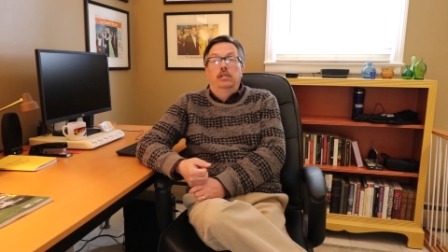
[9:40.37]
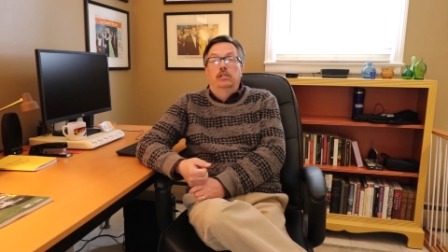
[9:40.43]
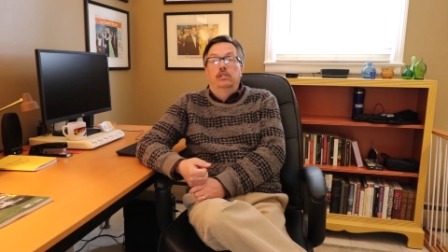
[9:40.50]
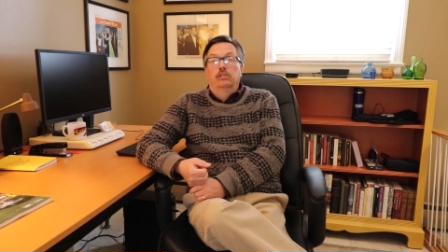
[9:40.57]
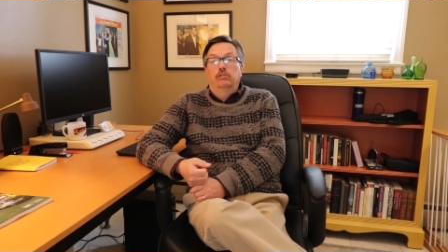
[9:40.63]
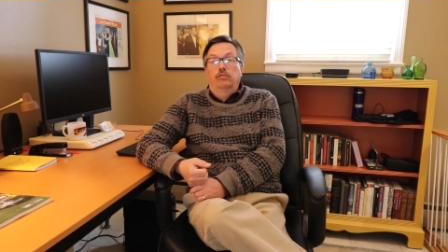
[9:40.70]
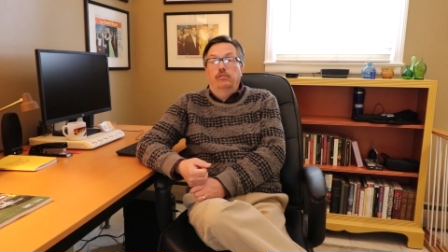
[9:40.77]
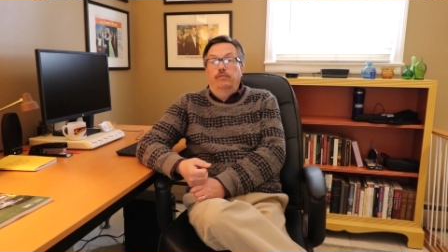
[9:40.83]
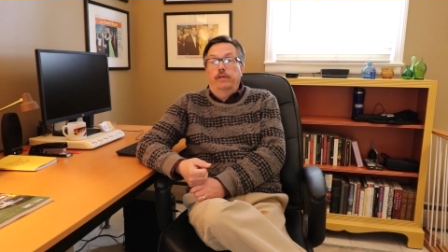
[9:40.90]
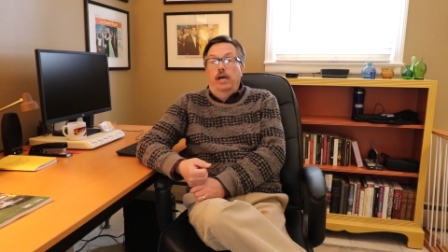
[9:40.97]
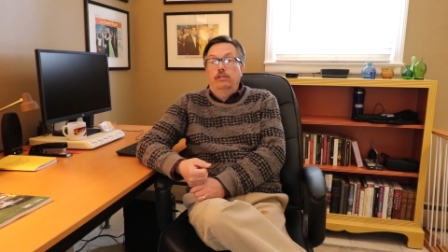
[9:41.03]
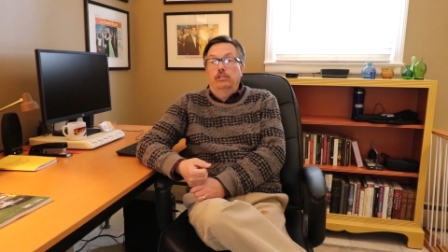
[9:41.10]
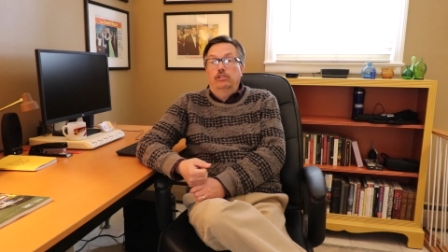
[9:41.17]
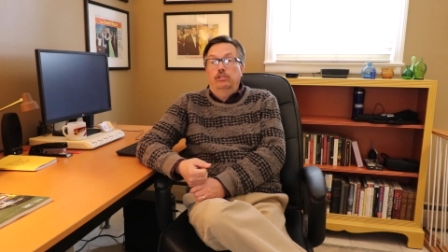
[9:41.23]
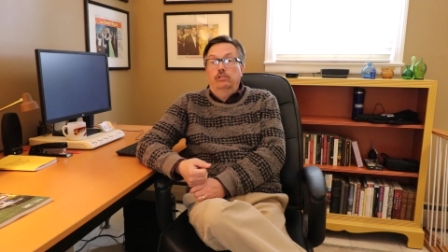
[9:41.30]
So if you
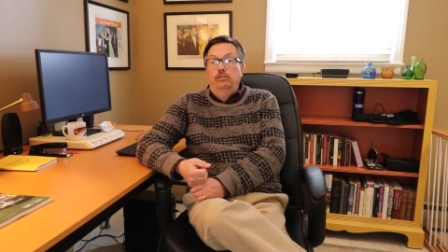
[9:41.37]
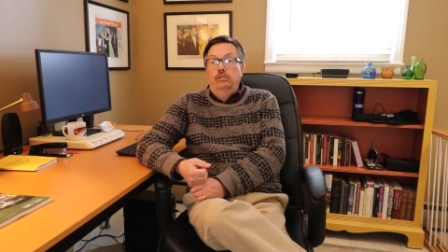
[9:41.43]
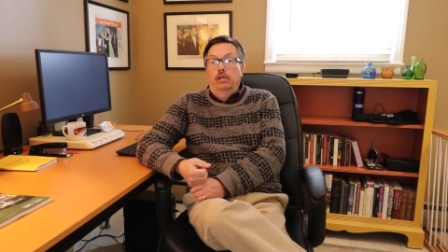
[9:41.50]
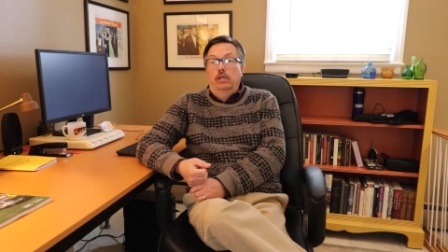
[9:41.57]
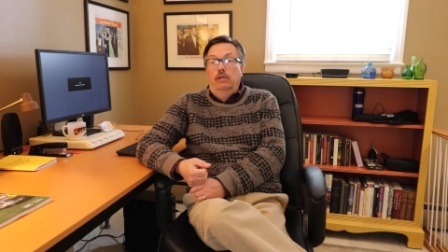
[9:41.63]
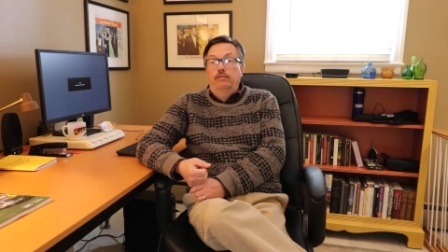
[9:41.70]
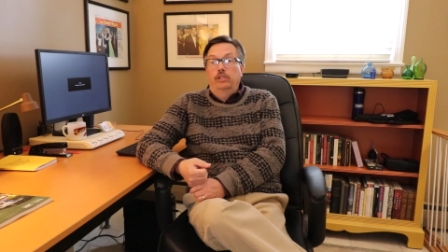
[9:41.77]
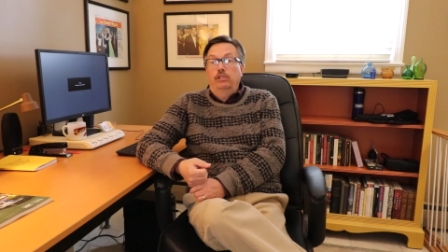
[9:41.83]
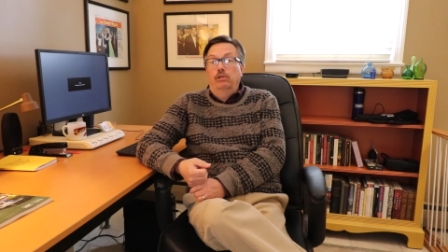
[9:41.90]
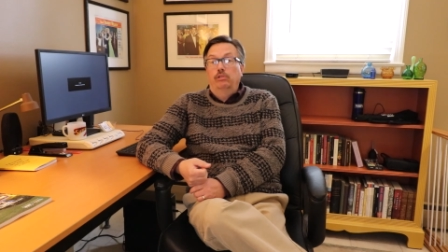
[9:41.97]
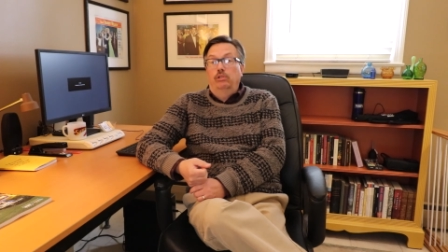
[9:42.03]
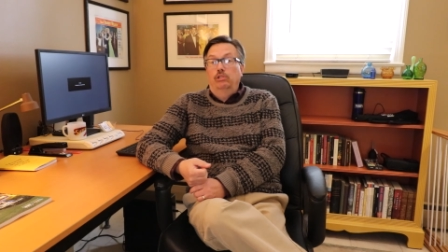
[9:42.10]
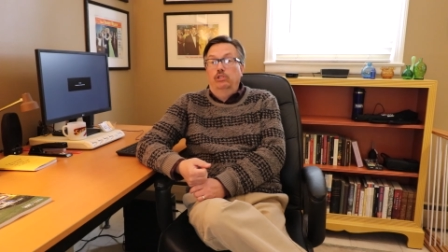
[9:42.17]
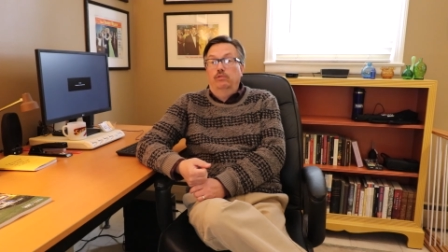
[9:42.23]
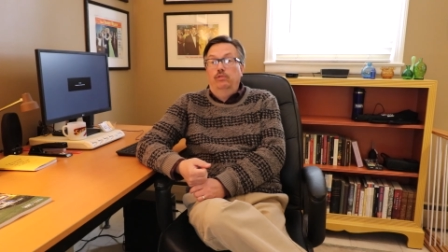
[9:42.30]
found this video
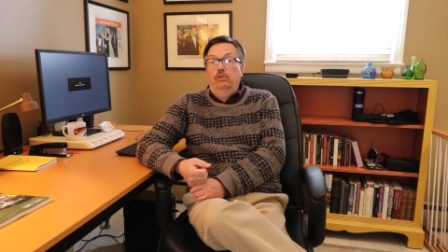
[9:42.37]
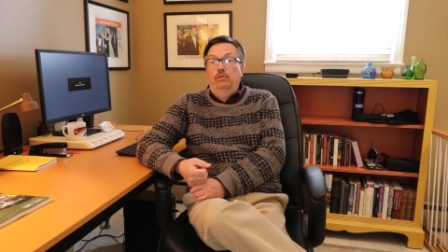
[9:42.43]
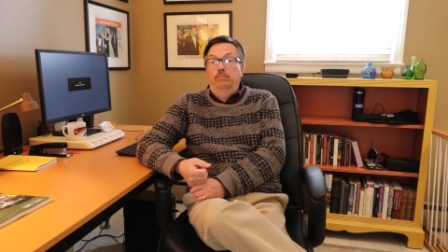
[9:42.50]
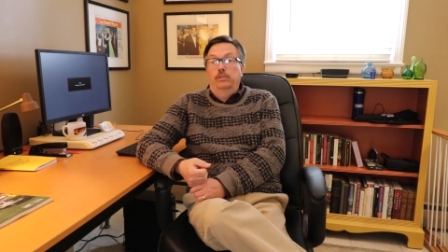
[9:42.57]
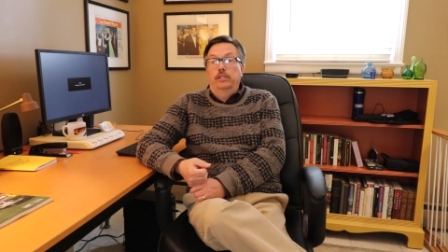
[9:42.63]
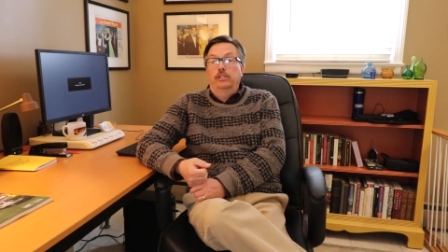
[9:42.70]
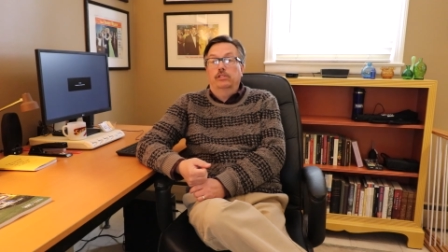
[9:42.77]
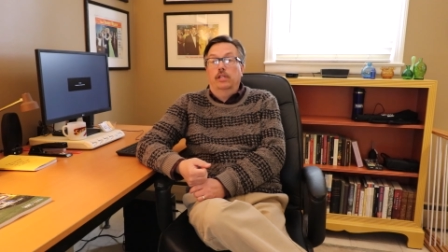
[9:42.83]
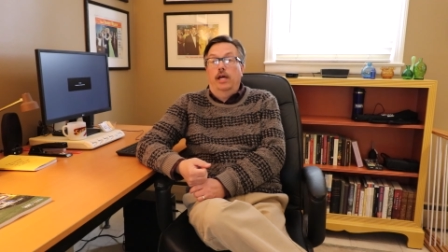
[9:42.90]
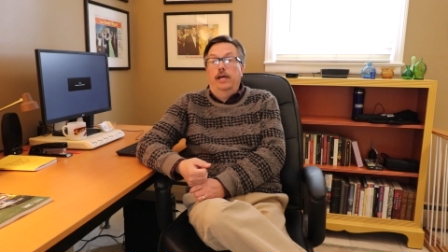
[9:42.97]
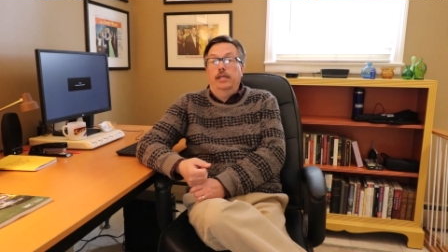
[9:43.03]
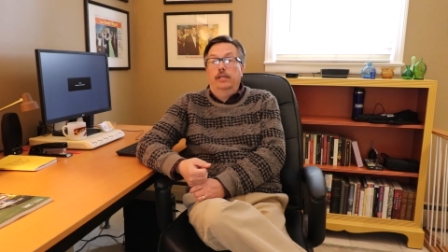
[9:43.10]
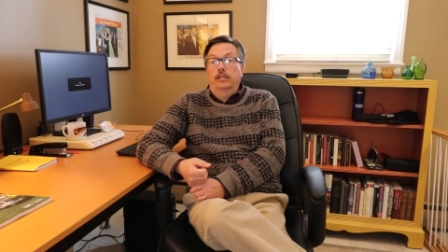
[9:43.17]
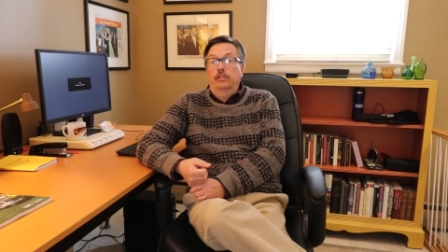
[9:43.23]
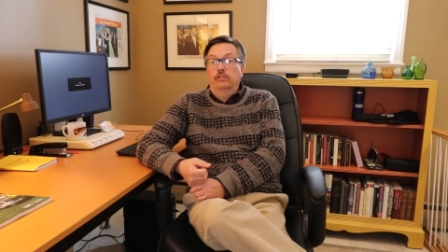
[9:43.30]
useful, please
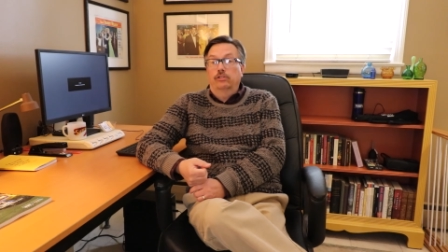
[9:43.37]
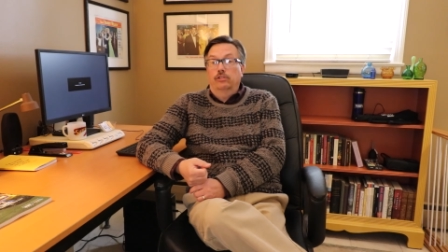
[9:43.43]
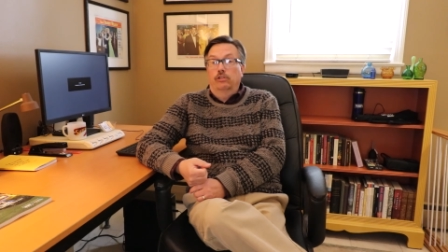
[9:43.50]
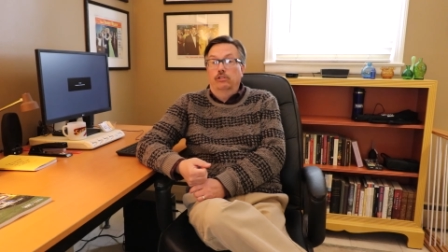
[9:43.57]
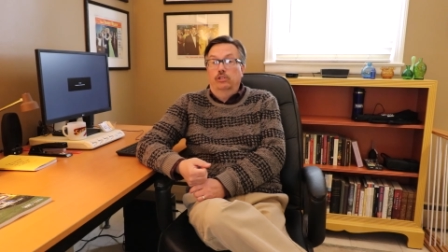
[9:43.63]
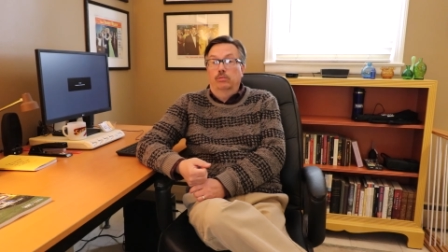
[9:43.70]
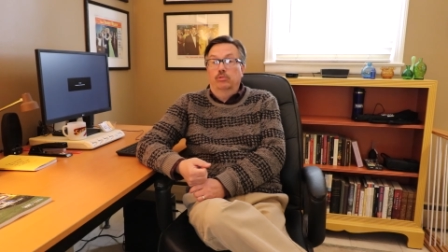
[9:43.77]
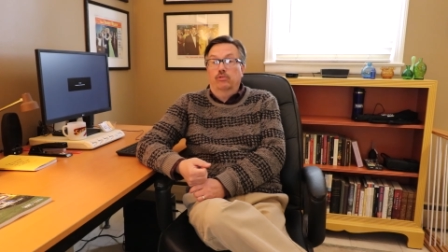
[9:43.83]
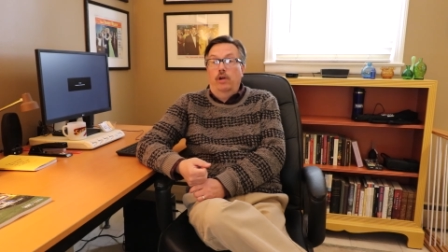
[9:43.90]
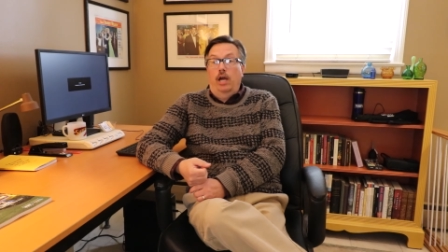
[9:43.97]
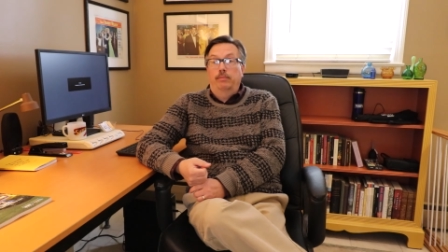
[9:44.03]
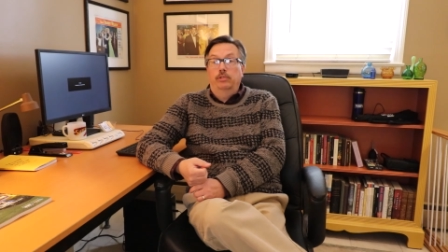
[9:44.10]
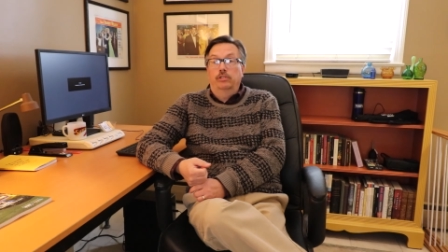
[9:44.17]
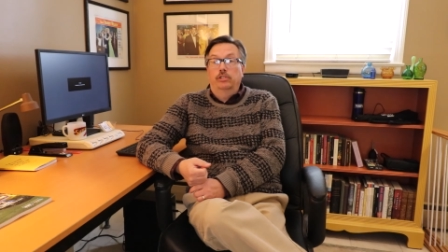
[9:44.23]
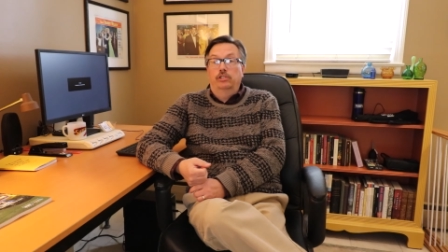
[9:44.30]
like and consider
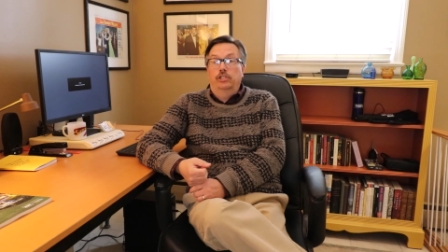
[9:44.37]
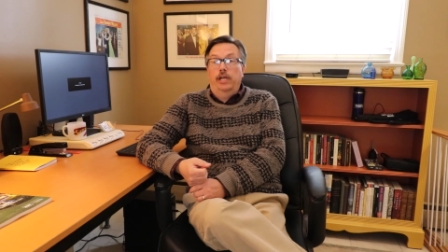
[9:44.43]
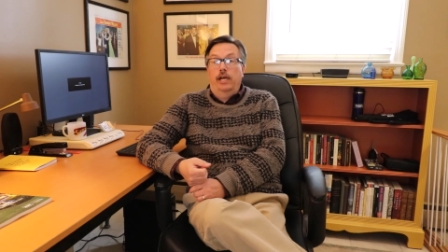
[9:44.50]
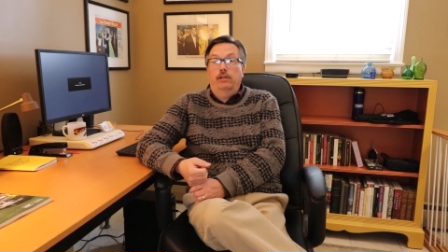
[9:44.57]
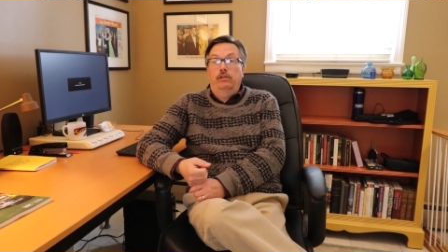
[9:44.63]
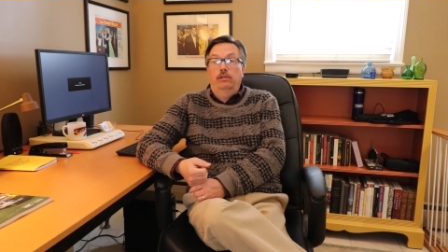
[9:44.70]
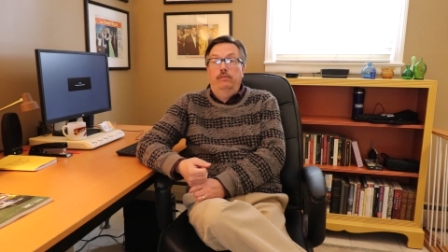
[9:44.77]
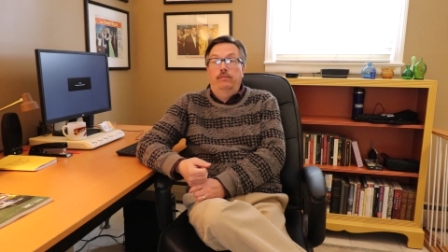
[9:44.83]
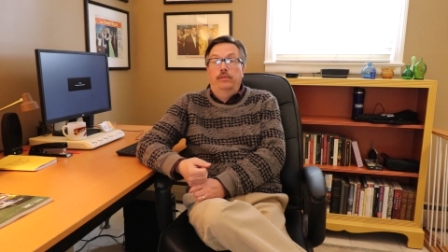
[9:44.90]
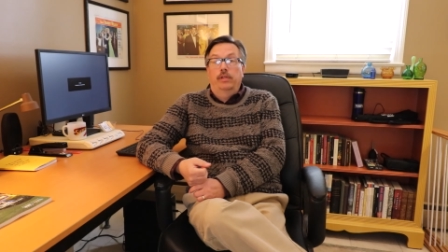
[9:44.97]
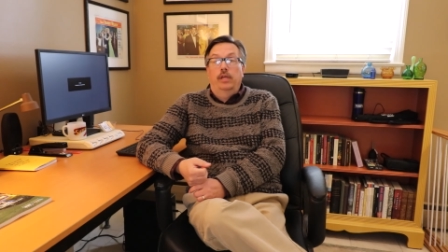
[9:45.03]
subscribing to the channel,